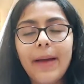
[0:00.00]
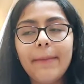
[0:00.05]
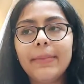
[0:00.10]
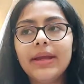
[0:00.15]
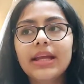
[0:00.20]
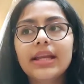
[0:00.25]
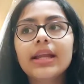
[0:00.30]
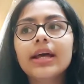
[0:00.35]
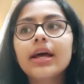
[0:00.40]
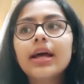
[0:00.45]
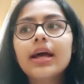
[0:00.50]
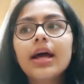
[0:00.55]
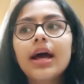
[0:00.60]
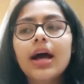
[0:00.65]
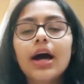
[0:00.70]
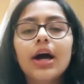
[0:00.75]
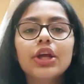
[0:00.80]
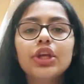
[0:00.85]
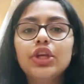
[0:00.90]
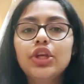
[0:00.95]
I mean,
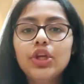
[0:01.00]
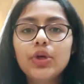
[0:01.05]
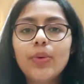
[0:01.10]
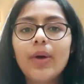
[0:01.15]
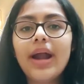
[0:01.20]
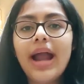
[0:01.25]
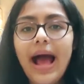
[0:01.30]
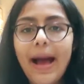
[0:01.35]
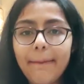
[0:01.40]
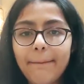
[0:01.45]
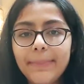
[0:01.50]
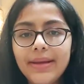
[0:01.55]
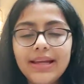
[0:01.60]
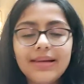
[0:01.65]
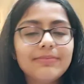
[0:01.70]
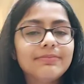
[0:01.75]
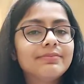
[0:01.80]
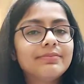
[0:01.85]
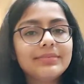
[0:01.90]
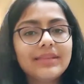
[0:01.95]
you are
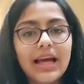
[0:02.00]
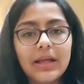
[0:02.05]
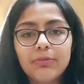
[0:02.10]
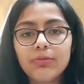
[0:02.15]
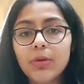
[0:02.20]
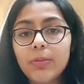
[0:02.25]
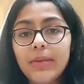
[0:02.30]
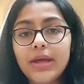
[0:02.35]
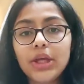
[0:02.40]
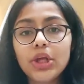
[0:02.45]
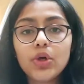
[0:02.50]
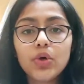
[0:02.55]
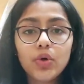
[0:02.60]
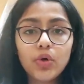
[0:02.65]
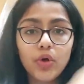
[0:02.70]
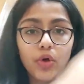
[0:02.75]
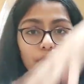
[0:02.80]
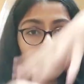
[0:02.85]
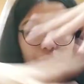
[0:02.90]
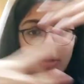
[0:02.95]
happy, that will make you
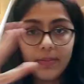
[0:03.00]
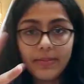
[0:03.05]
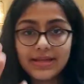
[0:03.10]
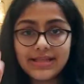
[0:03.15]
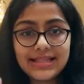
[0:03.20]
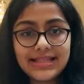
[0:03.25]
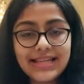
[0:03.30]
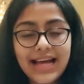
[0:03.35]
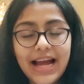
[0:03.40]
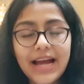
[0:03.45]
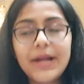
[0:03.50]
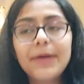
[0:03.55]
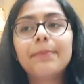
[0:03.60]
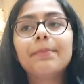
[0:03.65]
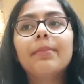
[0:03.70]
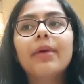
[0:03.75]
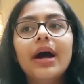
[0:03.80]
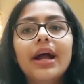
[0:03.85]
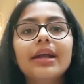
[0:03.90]
glow from inside.